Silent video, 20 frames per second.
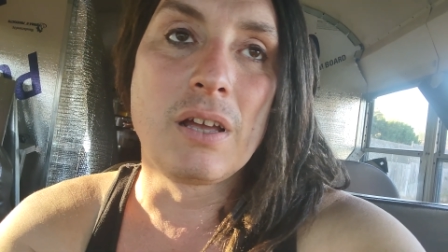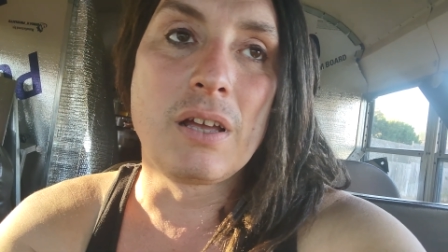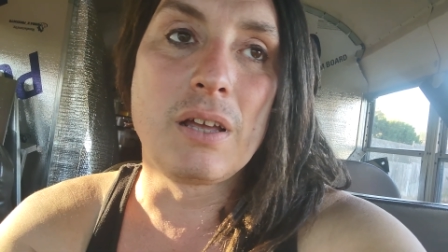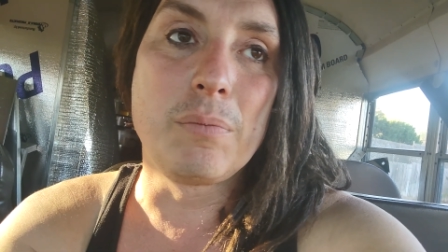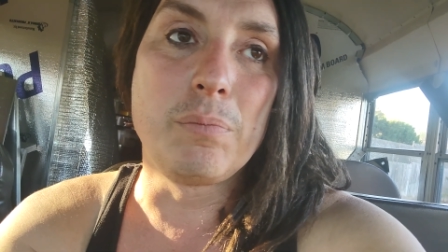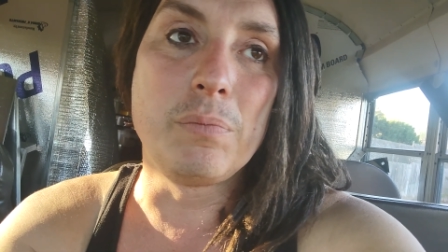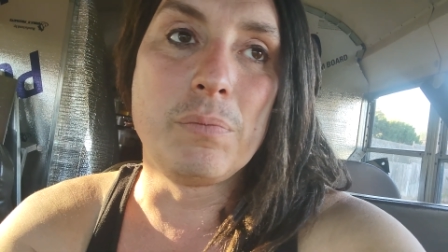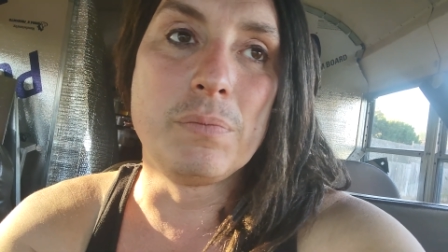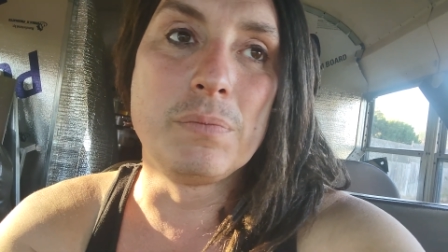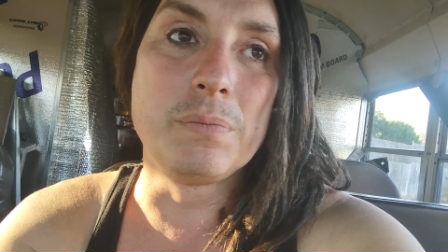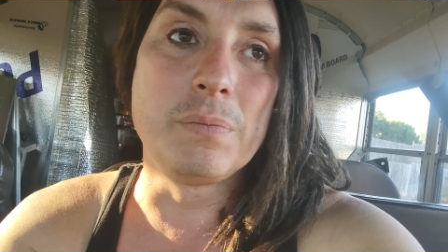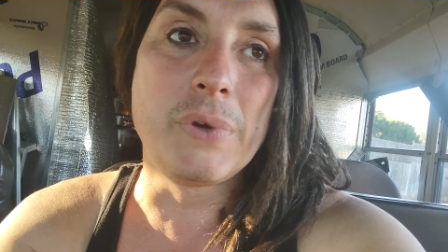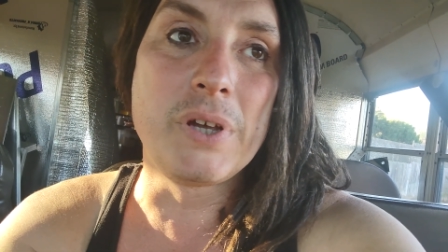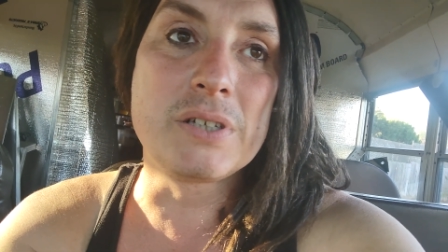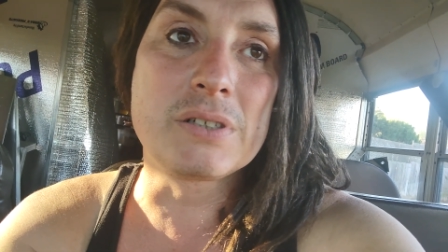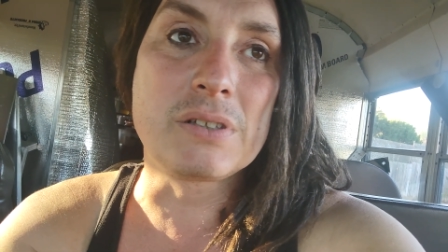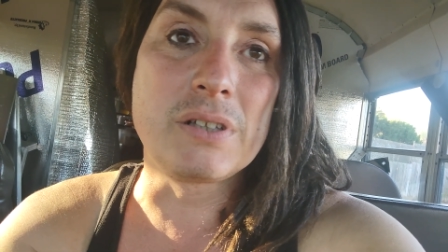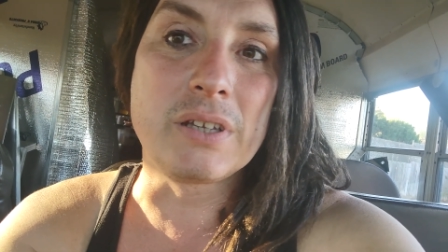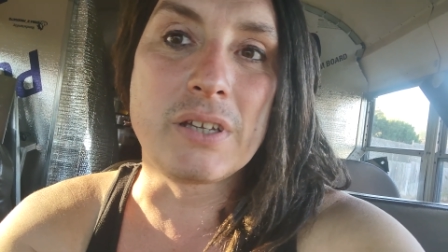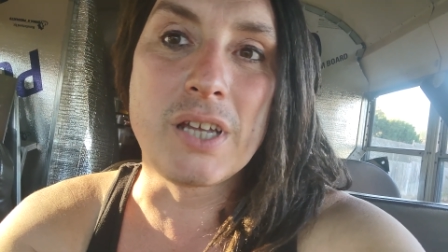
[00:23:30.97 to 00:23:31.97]
and
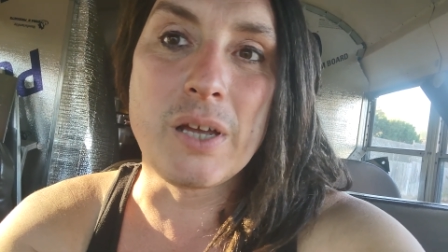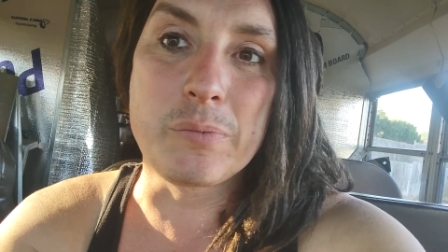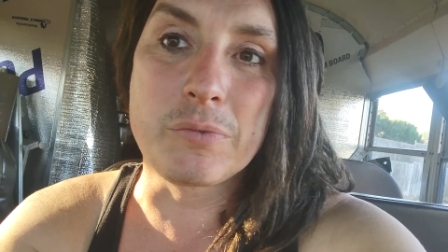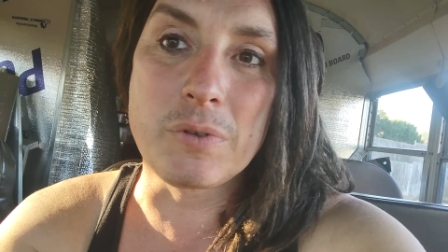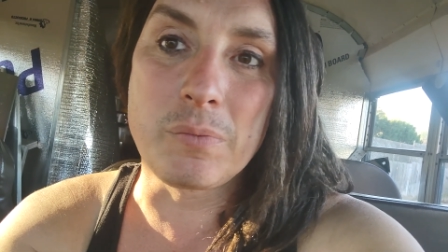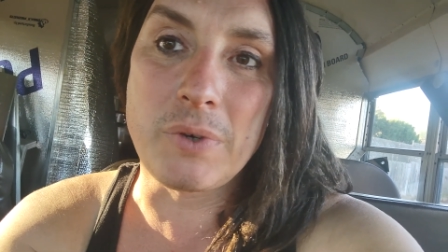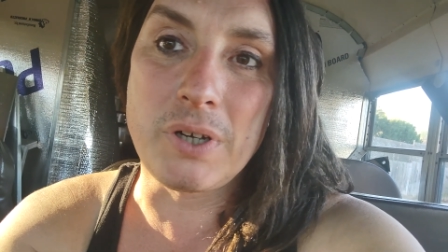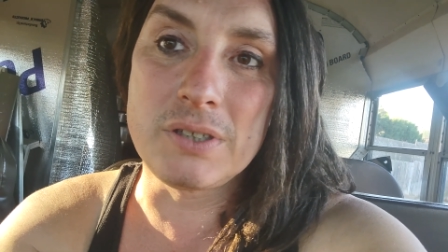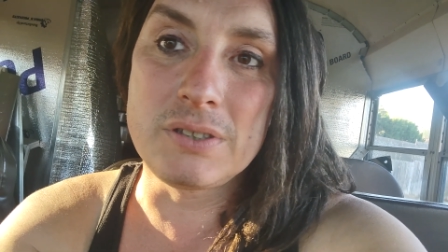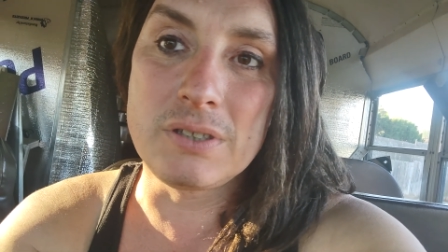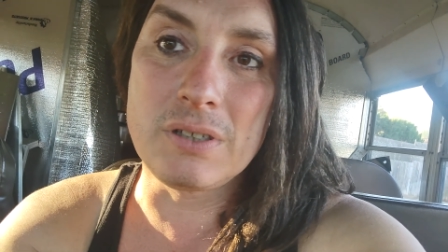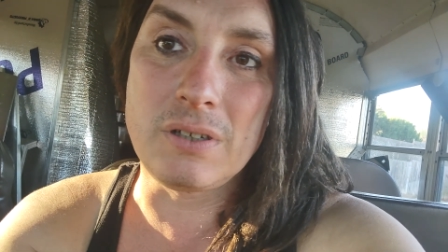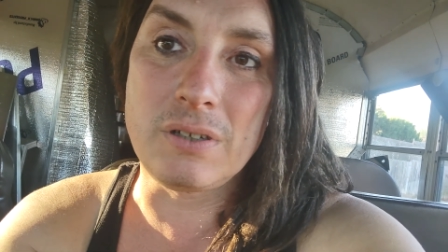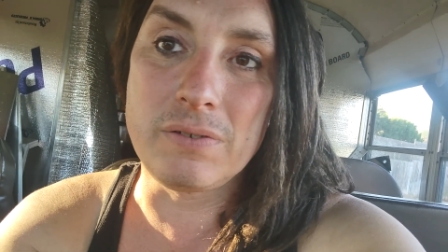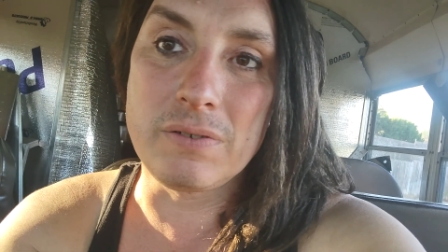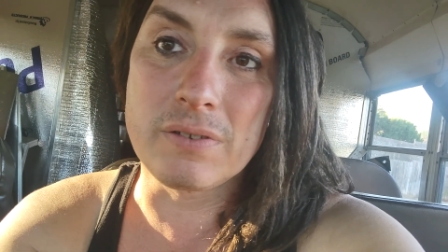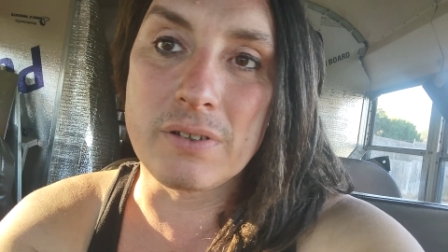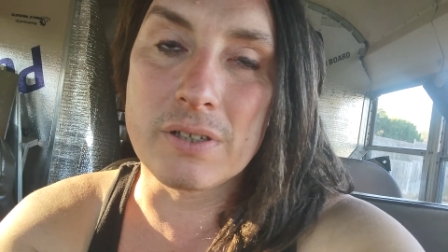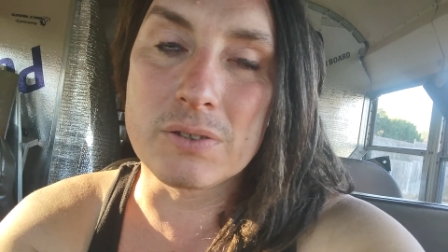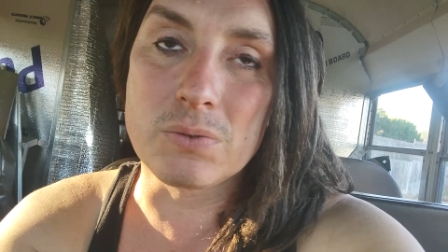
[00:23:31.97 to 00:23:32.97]
basically kept to
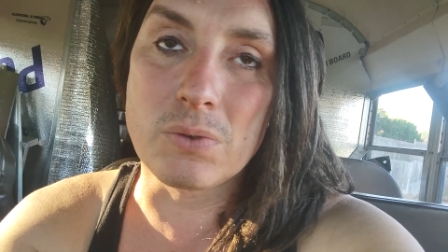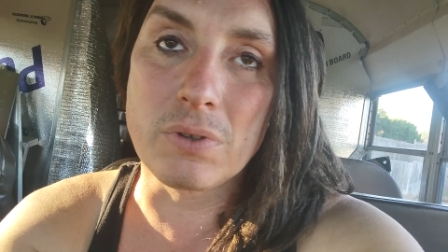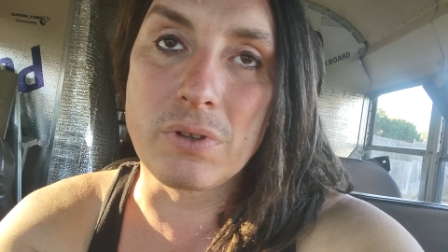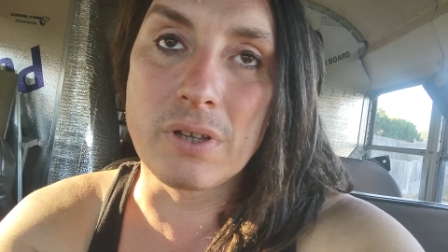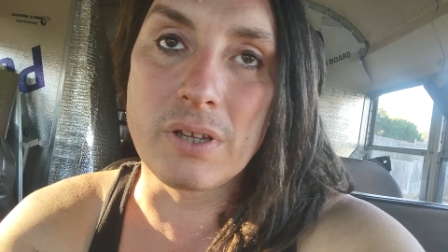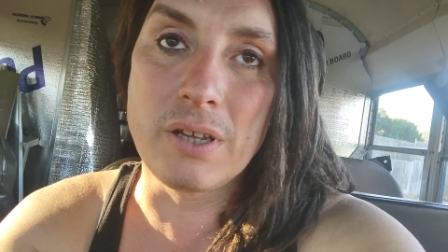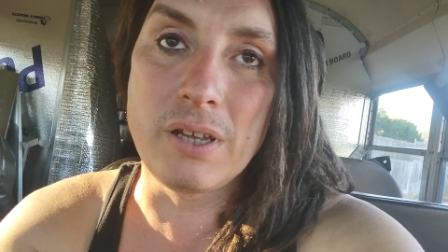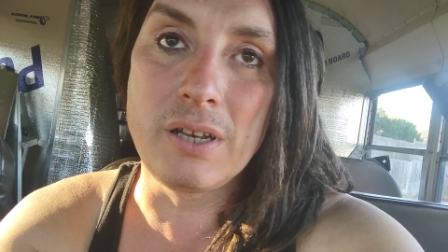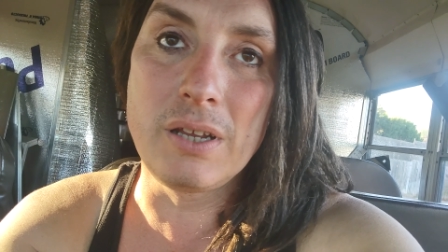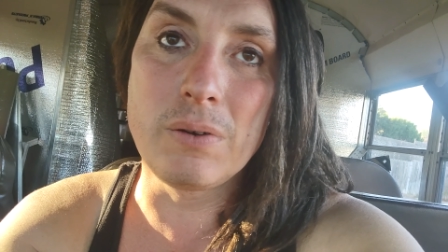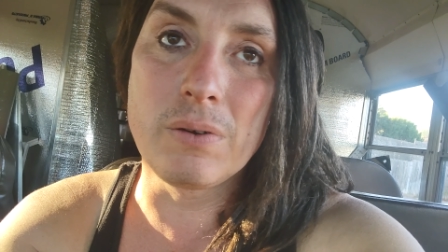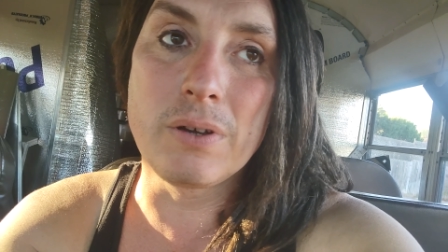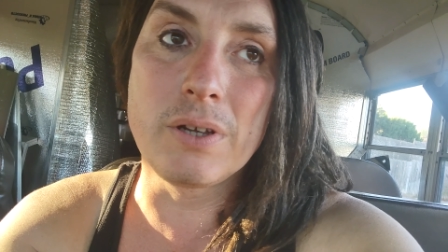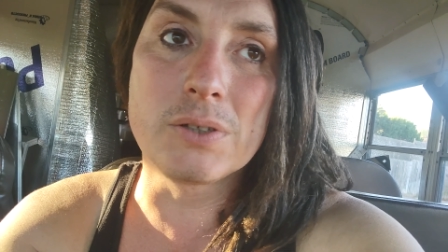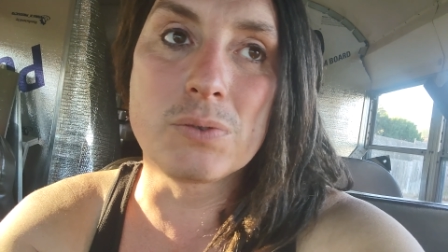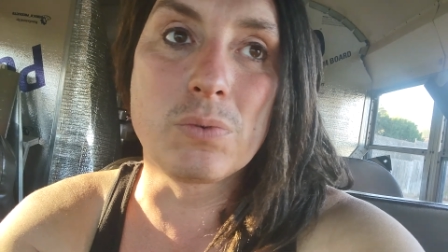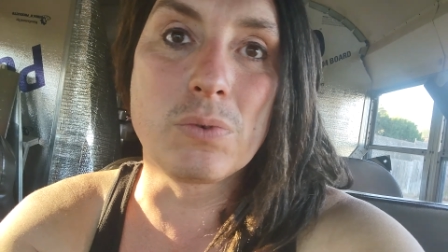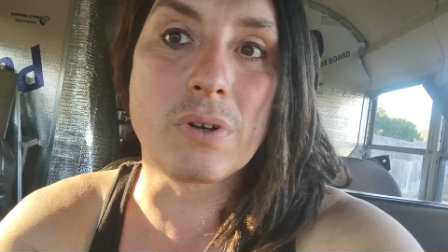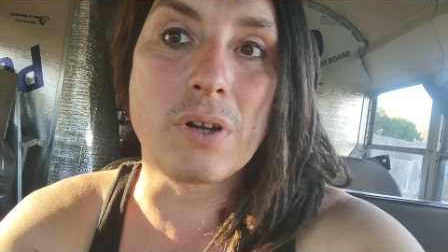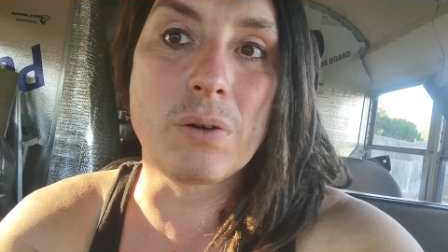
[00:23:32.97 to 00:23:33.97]
myself and that sort of thing,
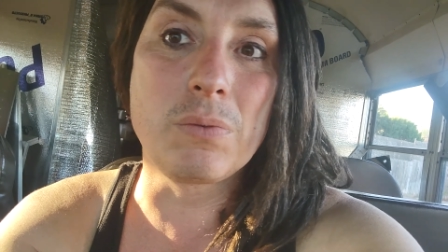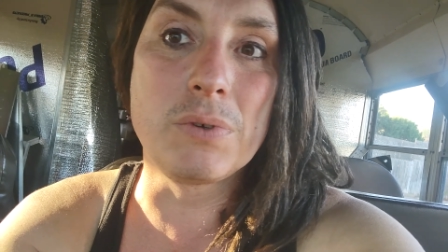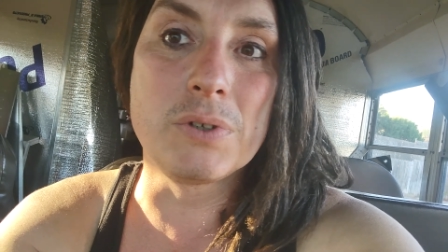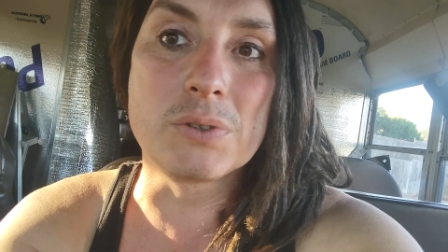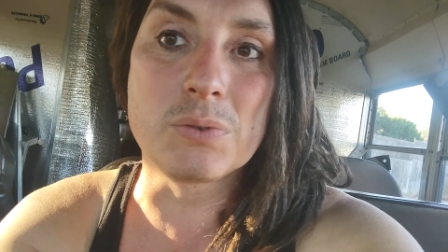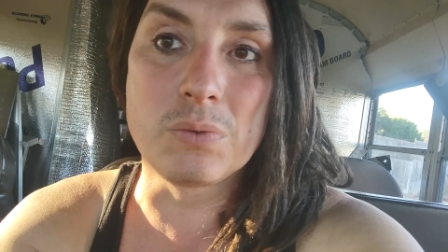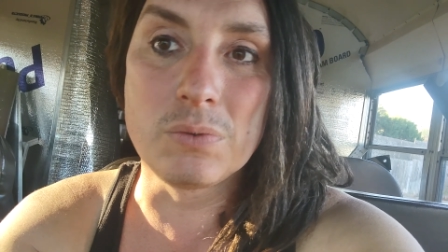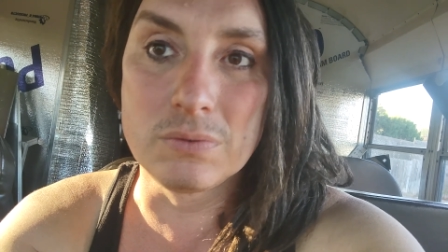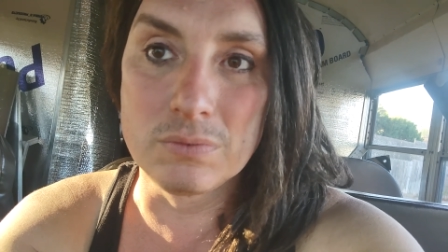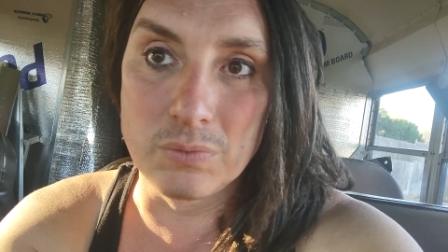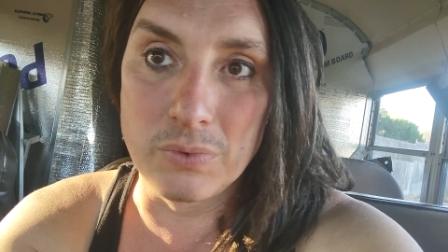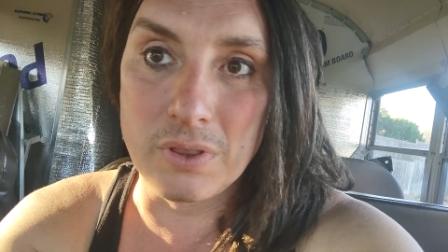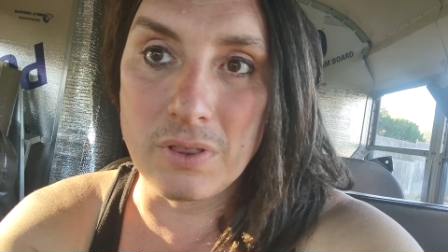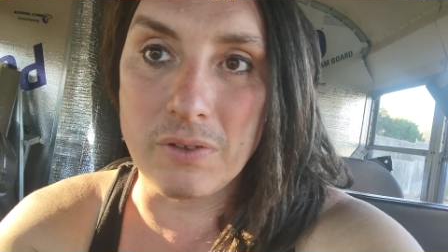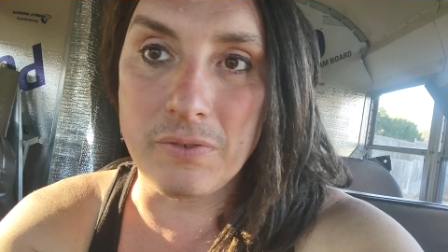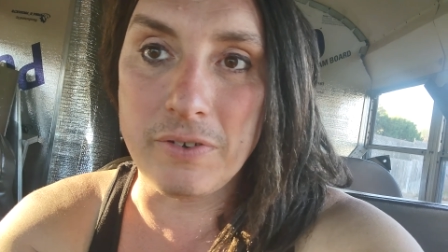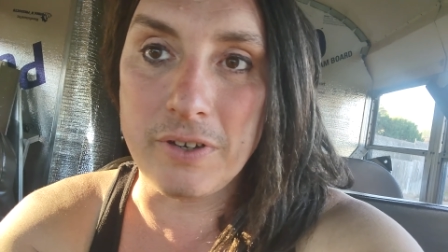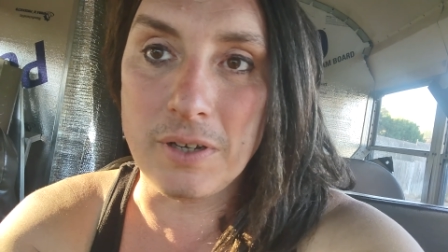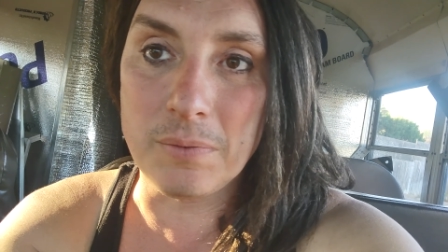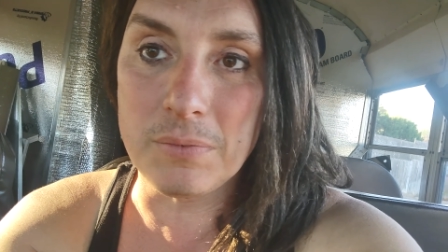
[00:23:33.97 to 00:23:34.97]
anyways, when I was with
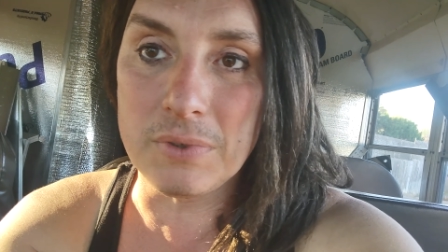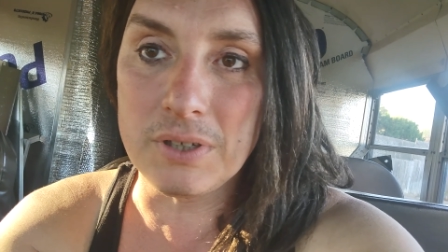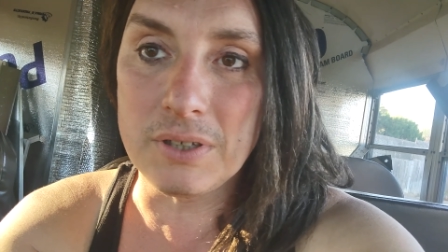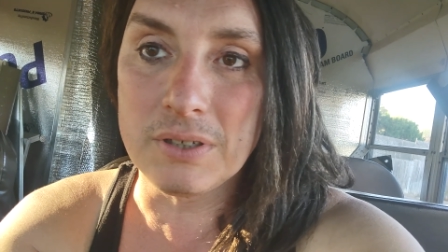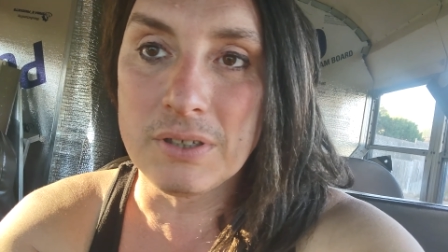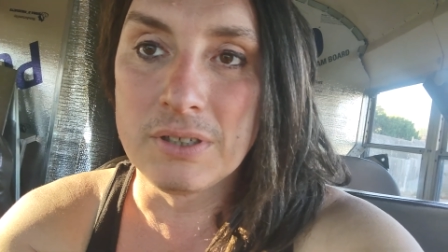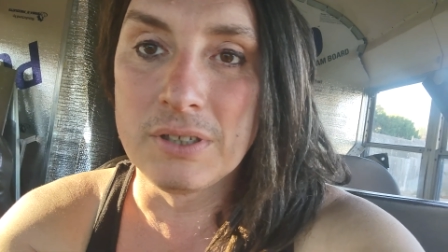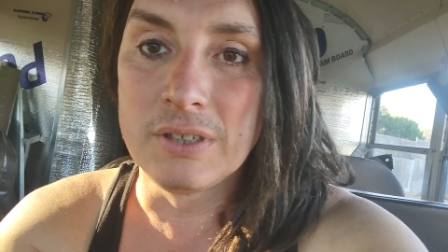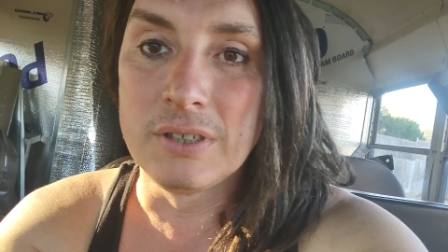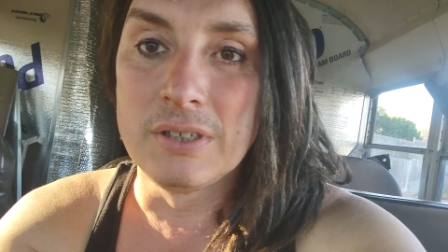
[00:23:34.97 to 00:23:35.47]
the family.